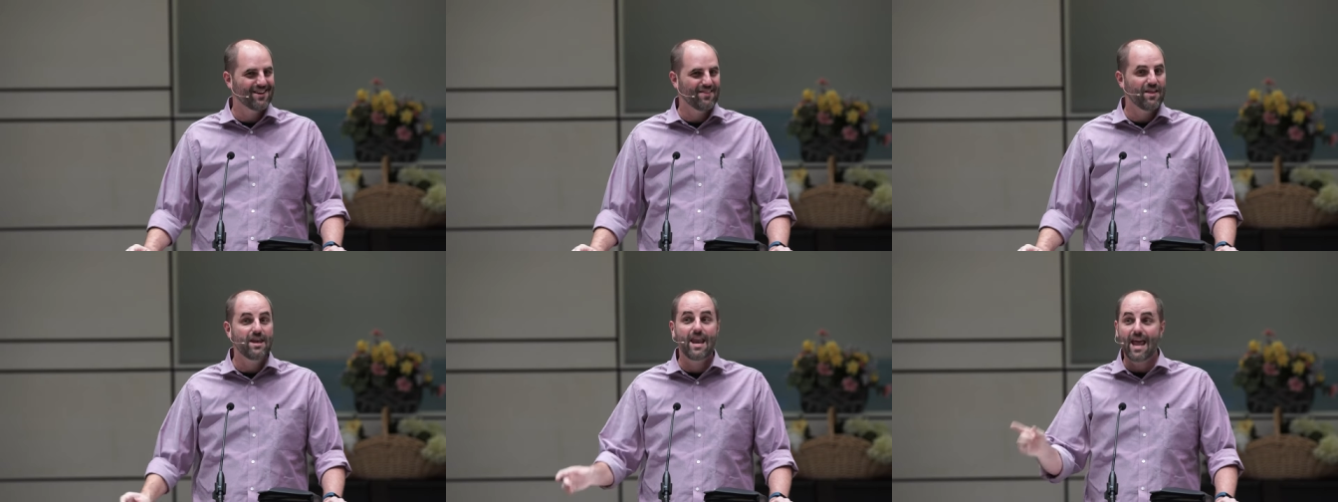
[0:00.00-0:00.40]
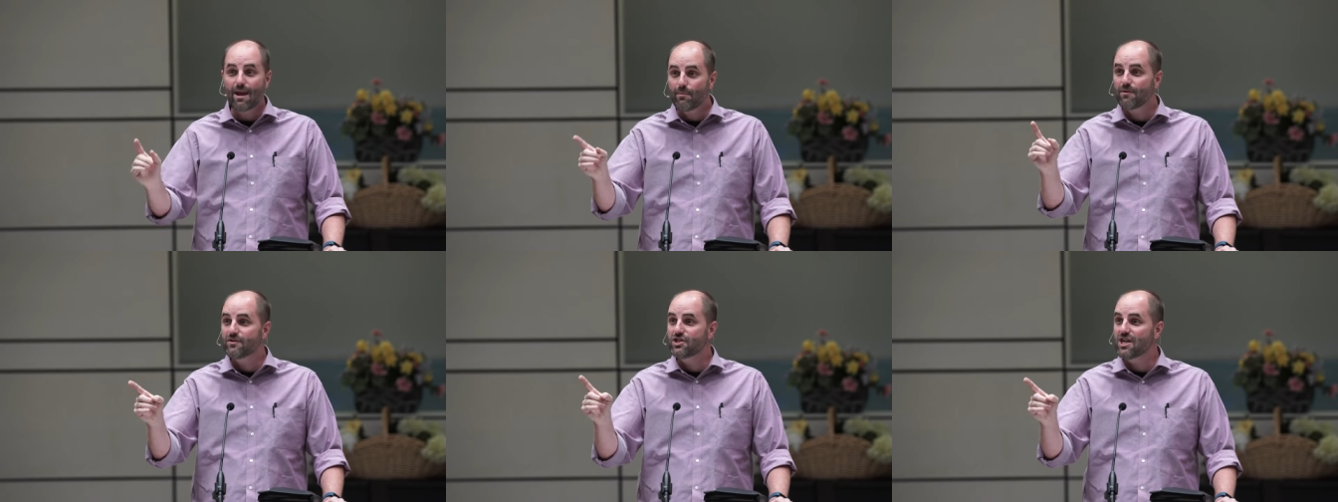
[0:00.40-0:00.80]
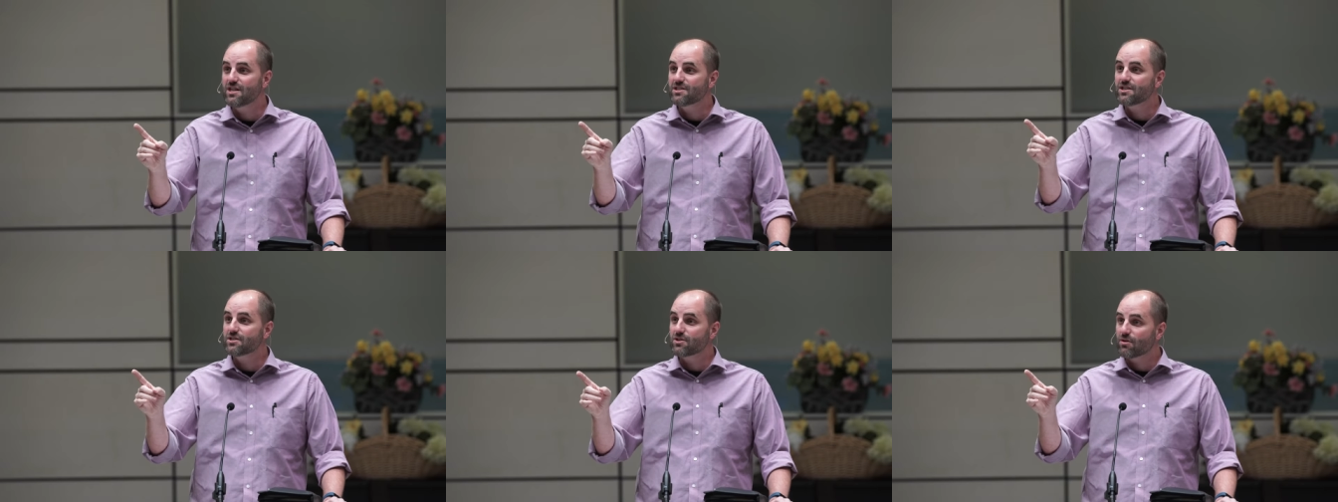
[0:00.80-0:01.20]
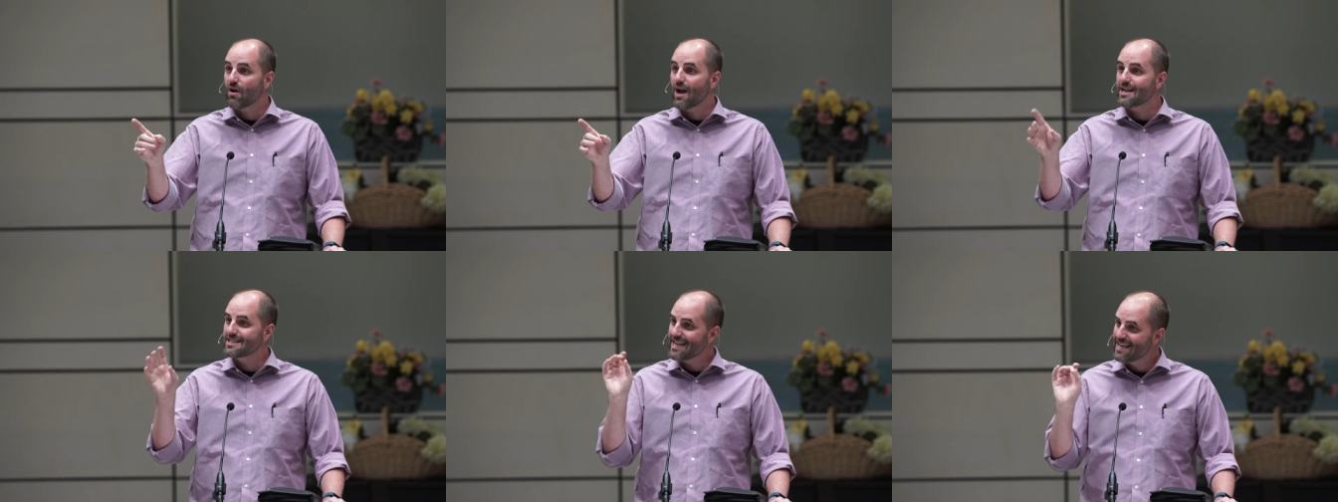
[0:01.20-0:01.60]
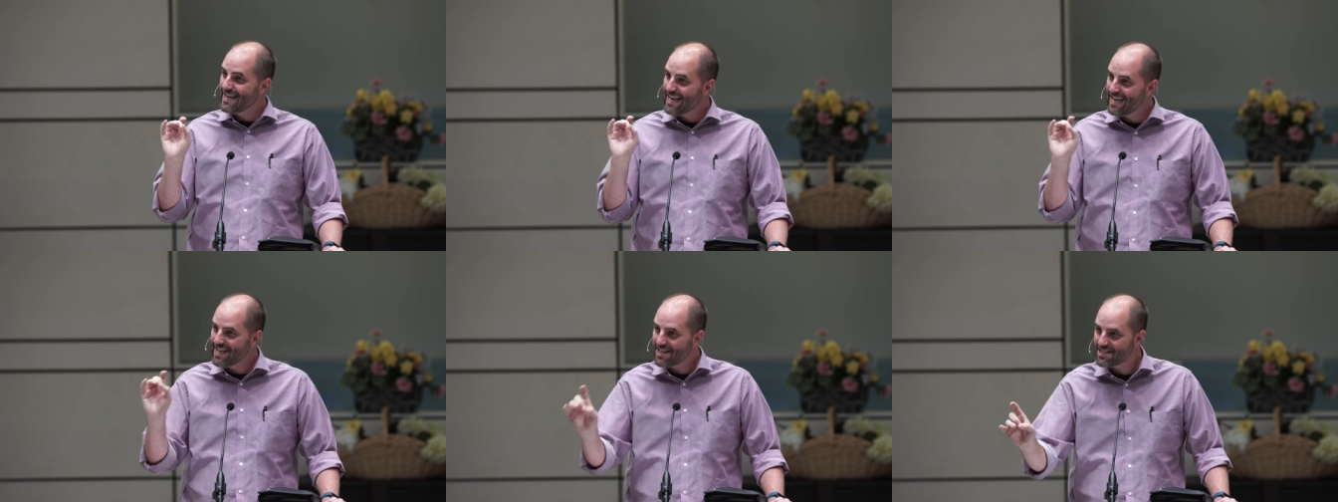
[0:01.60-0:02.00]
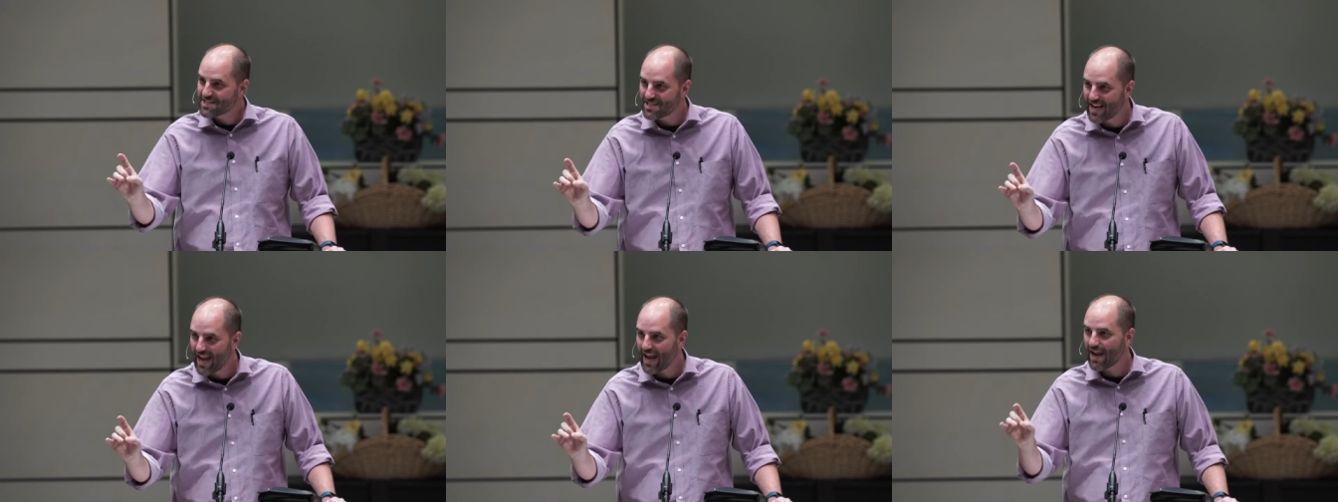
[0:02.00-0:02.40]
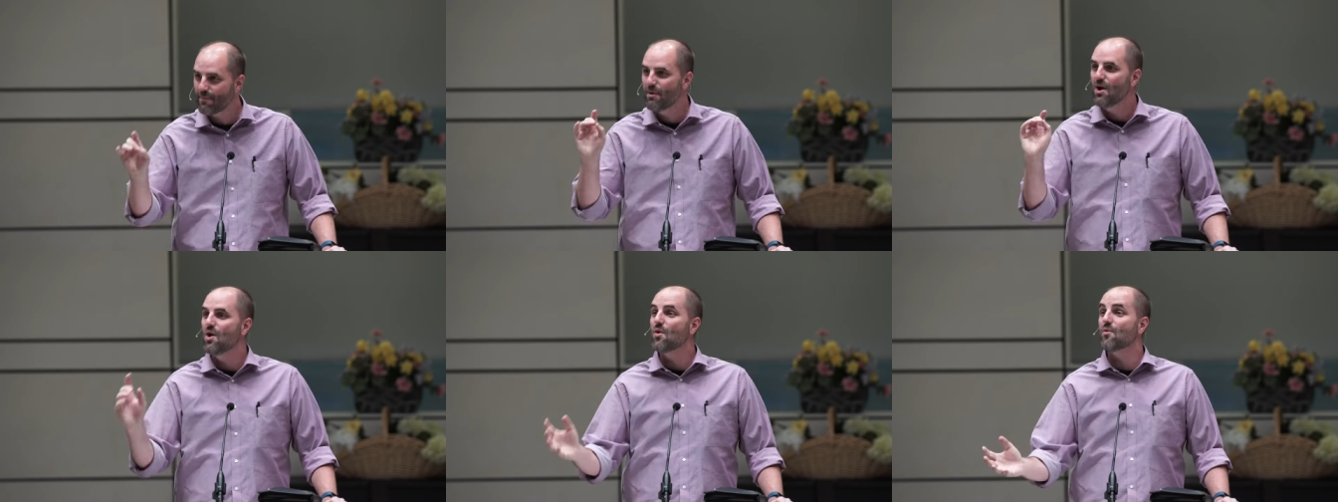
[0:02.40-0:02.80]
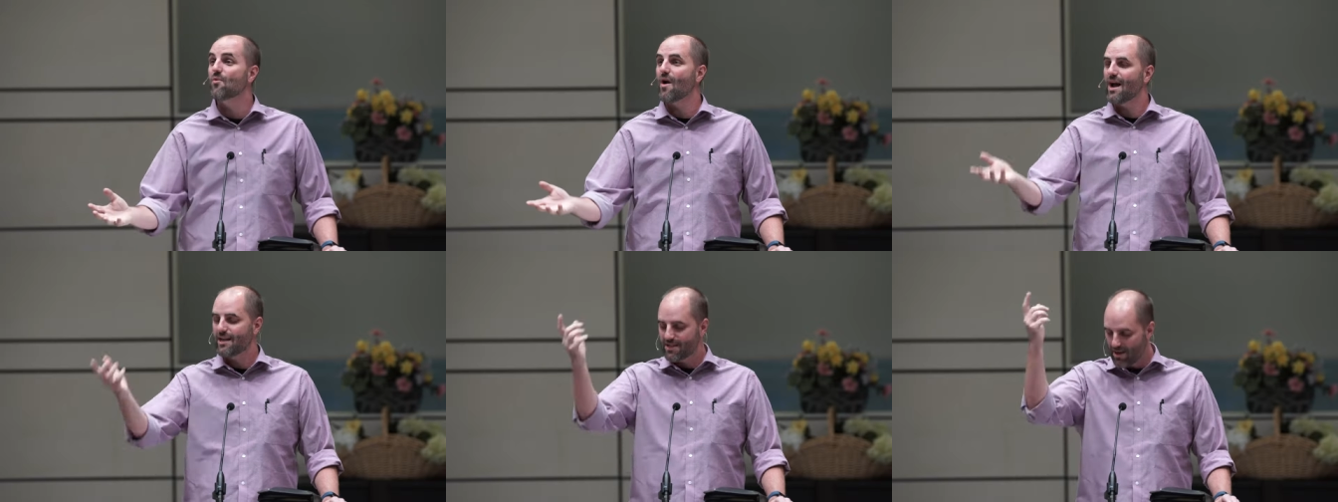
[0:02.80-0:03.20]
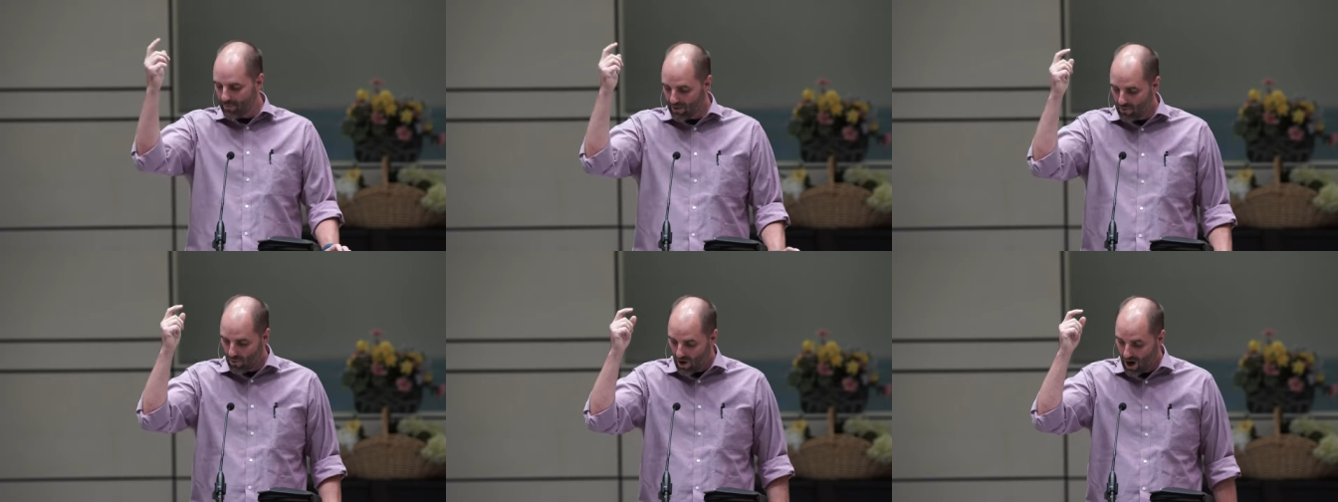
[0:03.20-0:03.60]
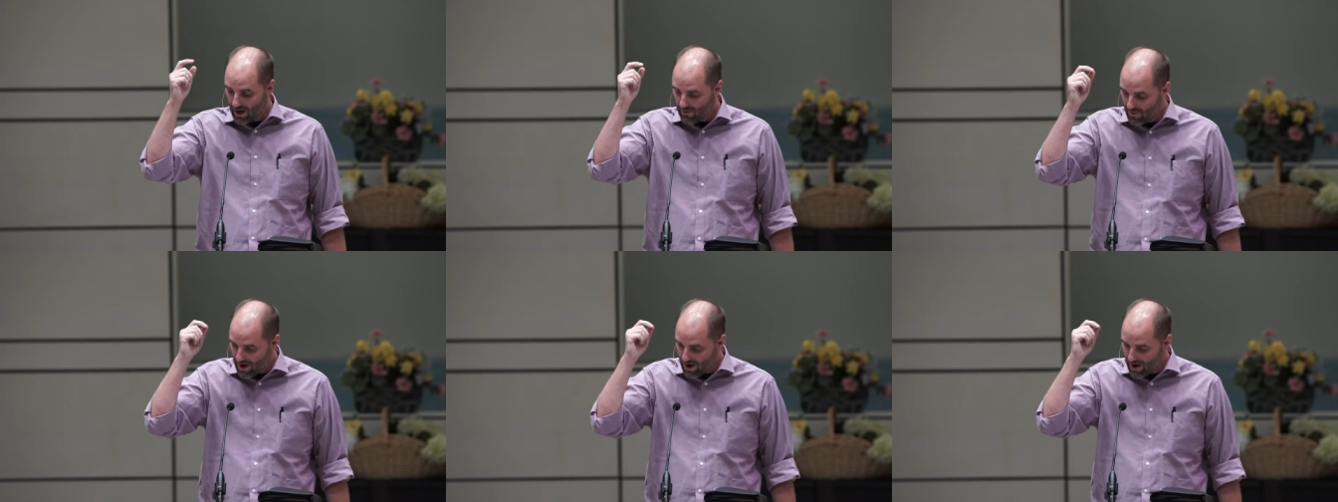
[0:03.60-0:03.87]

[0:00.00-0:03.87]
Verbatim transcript: In the name of Jesus Christ, in his name, rise up and walk.